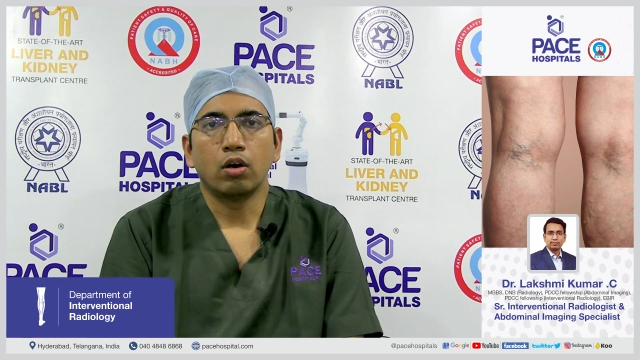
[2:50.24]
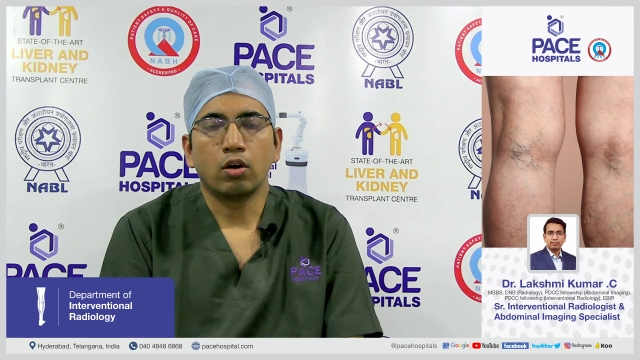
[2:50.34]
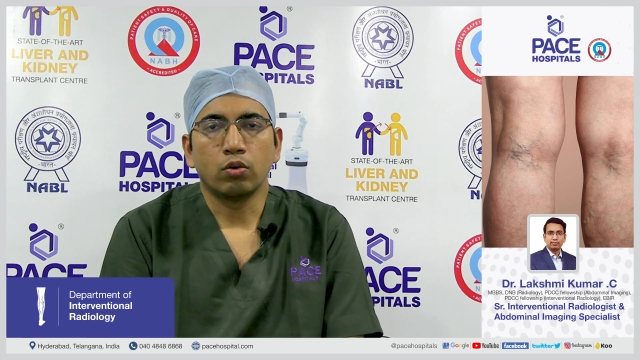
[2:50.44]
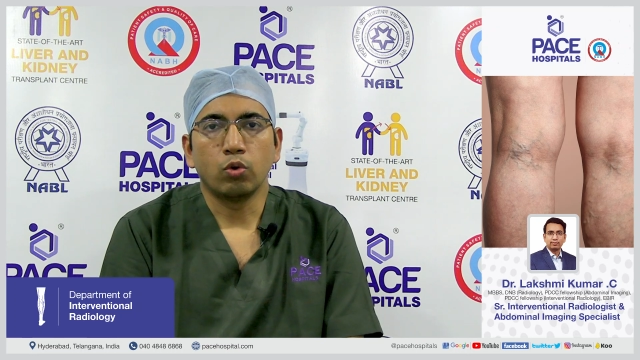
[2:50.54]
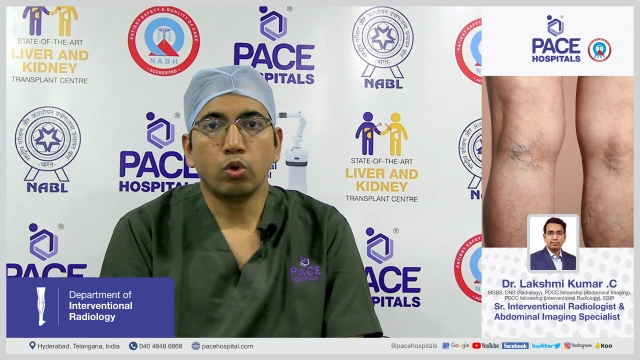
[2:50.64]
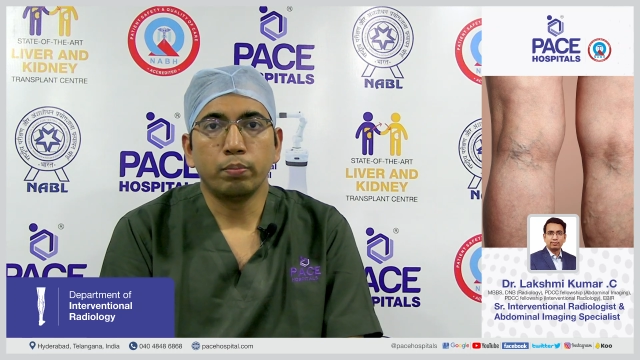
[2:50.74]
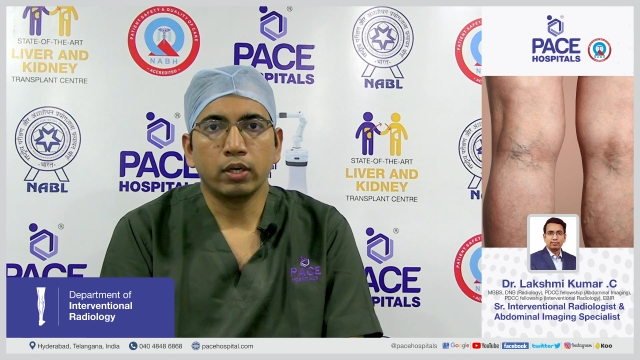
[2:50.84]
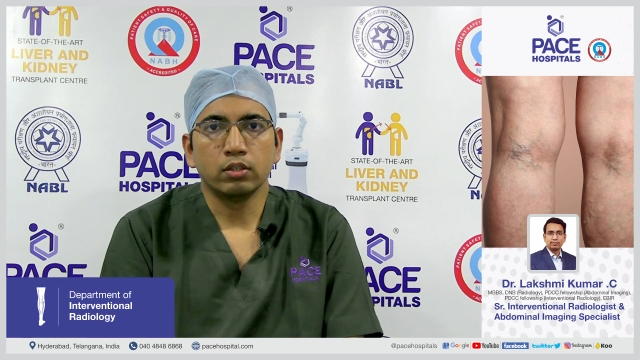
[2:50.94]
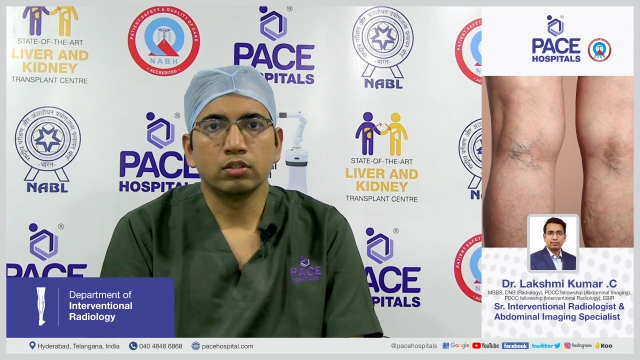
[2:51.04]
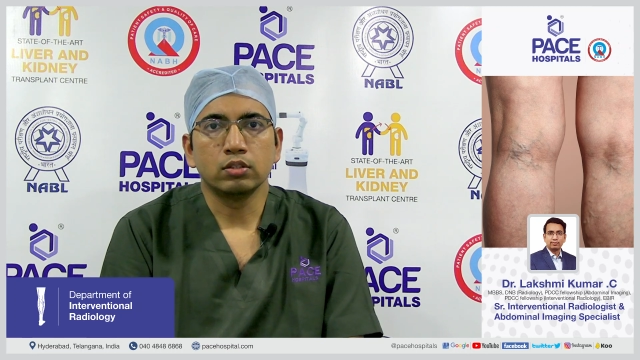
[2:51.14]
or
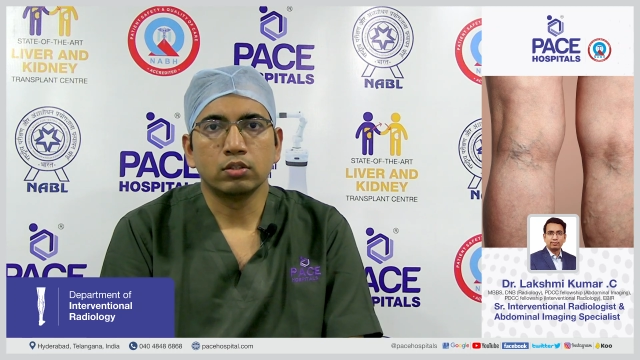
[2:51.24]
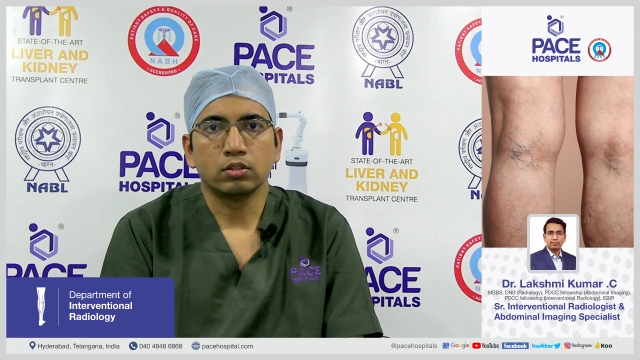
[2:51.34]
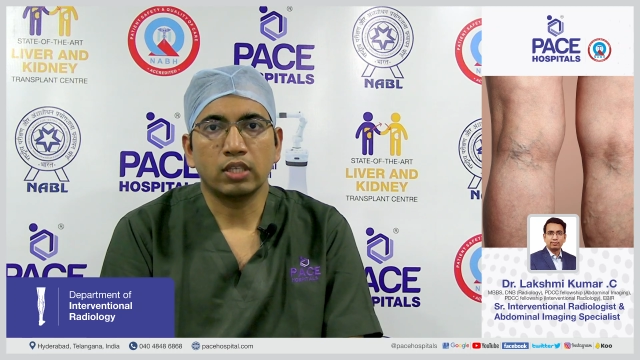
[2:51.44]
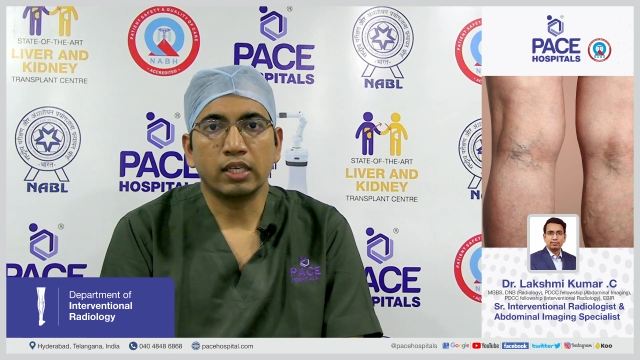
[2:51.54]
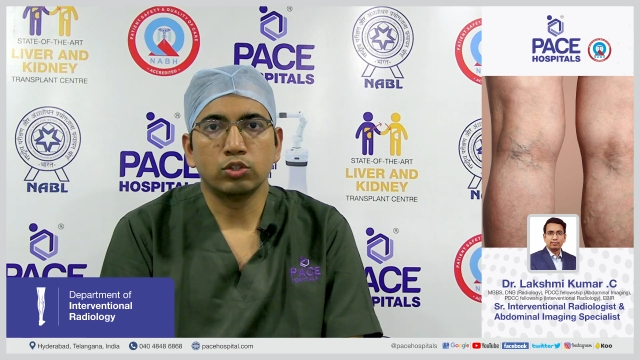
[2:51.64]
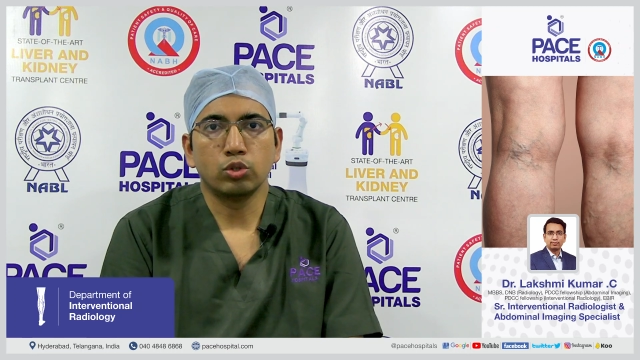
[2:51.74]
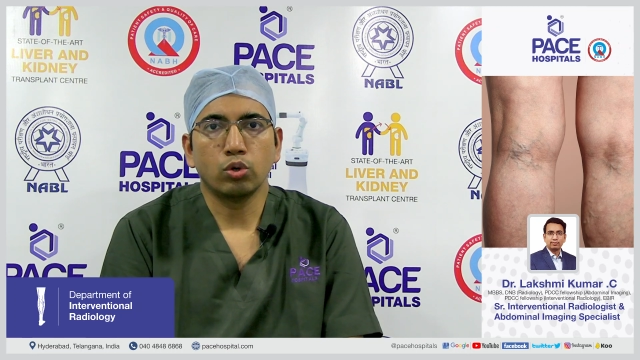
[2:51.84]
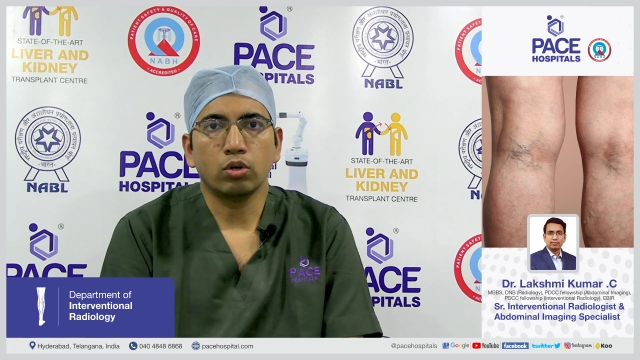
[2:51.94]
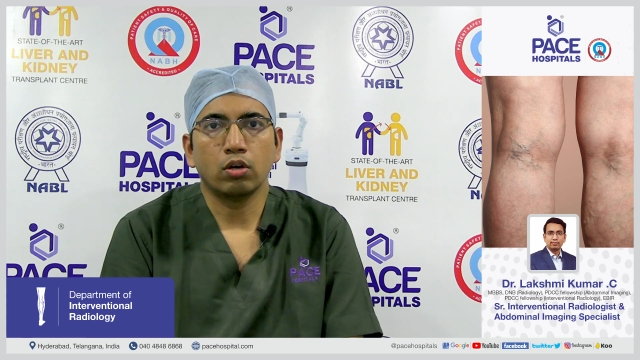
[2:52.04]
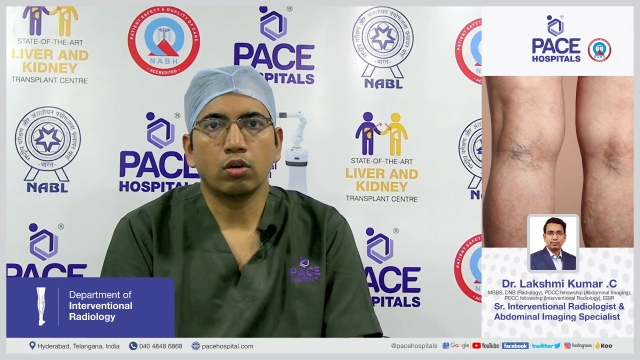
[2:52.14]
open skin
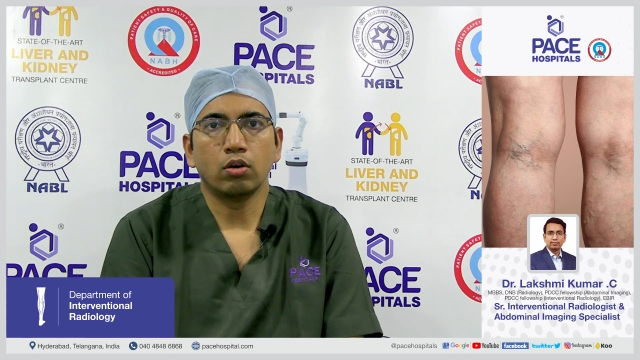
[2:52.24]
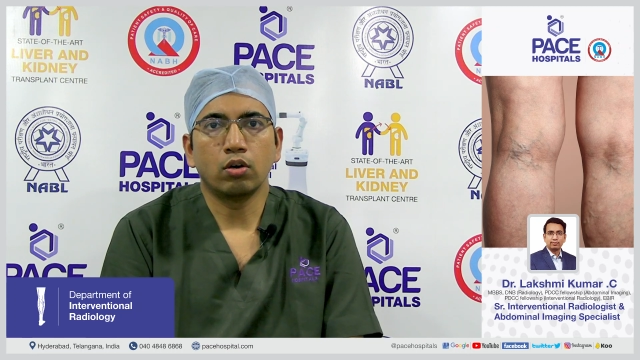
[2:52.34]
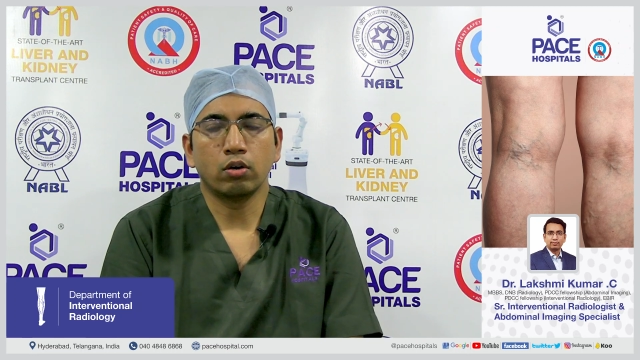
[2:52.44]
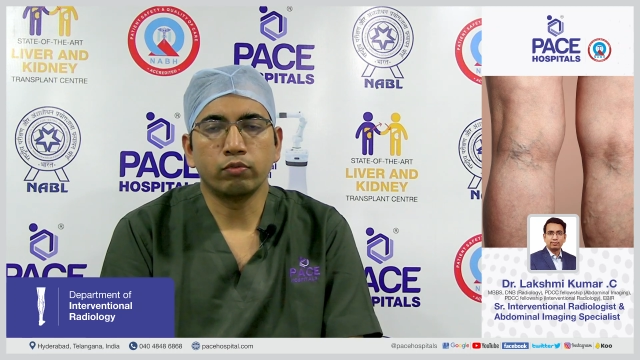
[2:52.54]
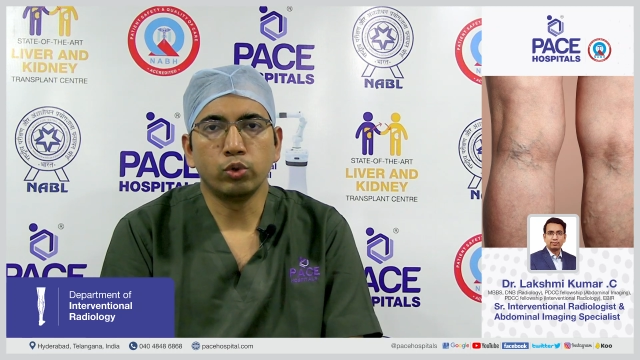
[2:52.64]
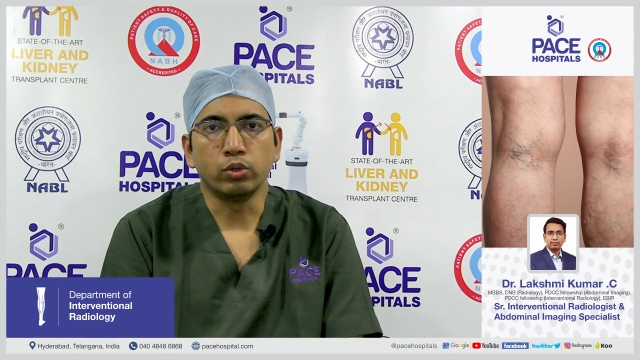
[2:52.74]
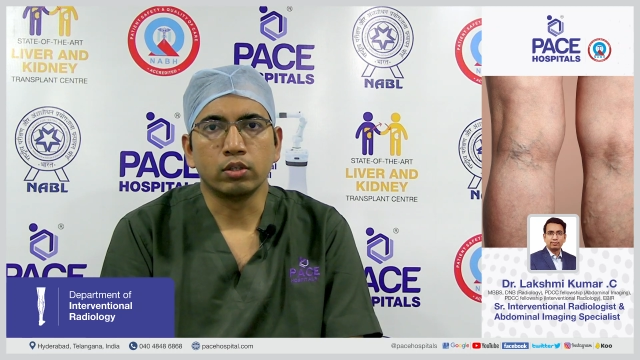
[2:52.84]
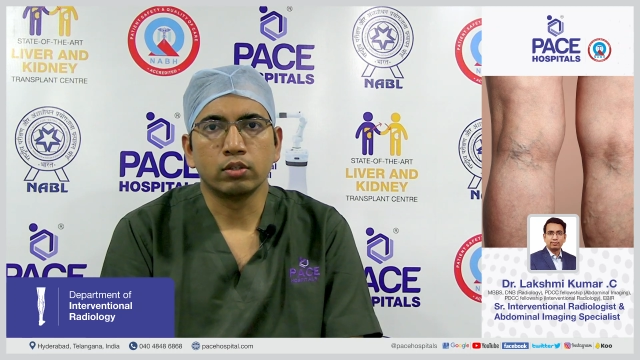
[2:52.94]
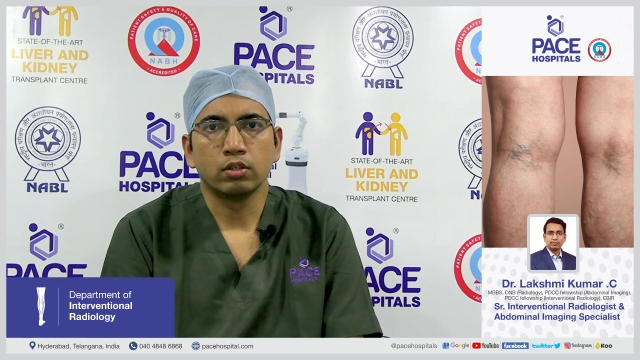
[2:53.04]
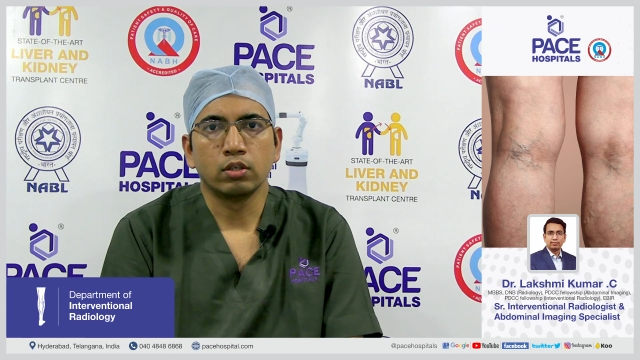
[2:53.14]
sore or wound.